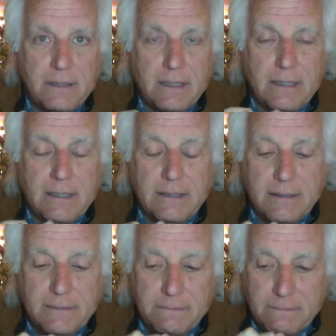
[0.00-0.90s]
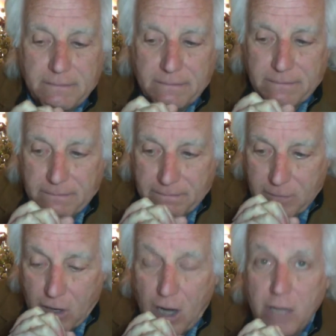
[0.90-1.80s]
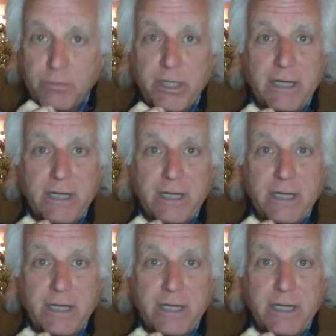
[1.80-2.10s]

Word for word: uh, Abri